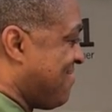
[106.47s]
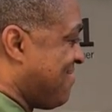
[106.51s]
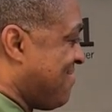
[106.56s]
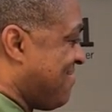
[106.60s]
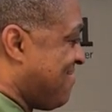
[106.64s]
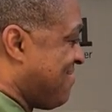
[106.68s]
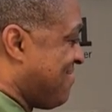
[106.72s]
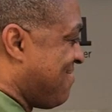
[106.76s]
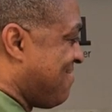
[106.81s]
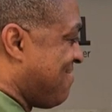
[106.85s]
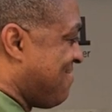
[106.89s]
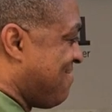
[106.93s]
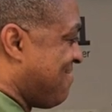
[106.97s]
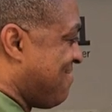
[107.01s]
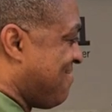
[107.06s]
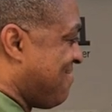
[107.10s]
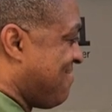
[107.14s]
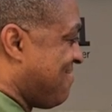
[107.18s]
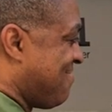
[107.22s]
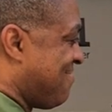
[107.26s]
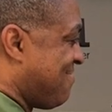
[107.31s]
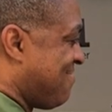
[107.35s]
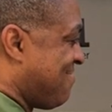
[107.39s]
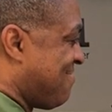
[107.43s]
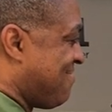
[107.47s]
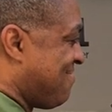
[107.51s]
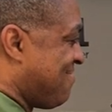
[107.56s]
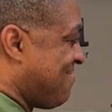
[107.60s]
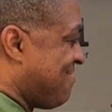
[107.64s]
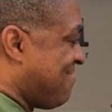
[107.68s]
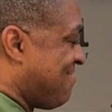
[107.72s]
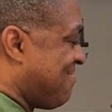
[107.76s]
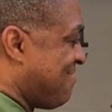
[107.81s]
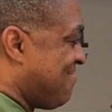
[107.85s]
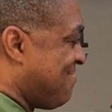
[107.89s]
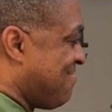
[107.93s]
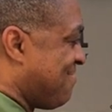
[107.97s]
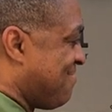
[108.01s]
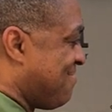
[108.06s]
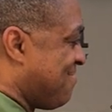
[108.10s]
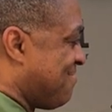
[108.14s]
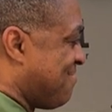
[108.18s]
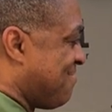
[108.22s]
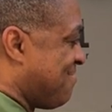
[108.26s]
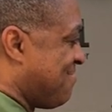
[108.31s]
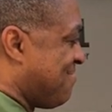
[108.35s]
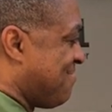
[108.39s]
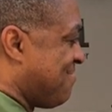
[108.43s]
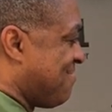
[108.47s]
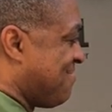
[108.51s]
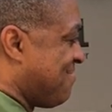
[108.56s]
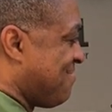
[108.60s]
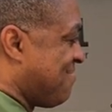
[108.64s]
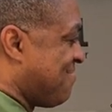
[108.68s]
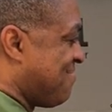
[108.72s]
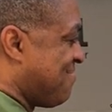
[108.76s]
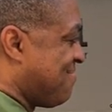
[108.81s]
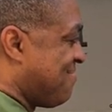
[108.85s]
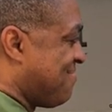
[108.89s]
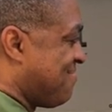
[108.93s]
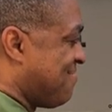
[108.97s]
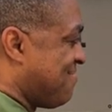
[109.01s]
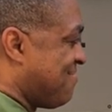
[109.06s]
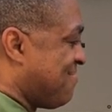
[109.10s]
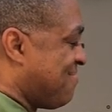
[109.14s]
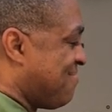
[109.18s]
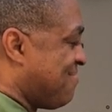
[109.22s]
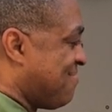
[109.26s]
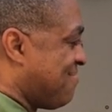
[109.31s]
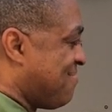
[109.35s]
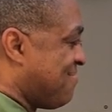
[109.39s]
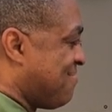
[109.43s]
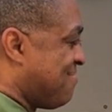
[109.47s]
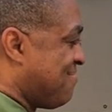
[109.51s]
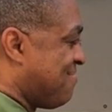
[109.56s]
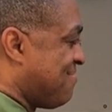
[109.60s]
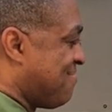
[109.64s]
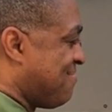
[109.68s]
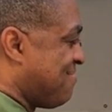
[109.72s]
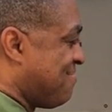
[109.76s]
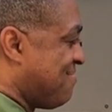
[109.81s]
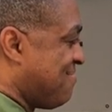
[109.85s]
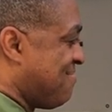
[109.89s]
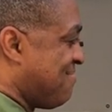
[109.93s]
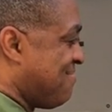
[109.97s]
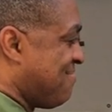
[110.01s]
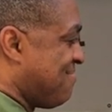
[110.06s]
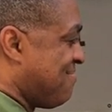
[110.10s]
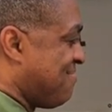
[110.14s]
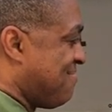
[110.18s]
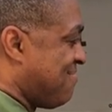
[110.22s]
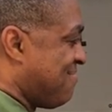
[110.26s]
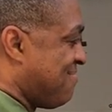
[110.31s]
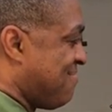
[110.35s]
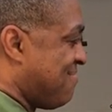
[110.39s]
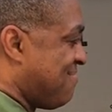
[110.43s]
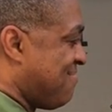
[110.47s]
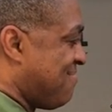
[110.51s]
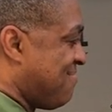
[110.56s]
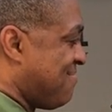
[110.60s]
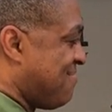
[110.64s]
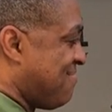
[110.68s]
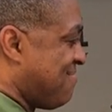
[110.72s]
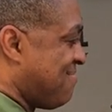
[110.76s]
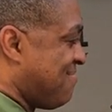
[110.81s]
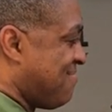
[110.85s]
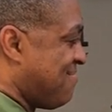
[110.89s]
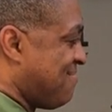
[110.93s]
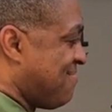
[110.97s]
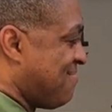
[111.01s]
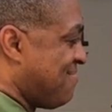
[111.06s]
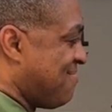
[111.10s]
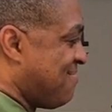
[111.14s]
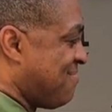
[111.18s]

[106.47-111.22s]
(silent)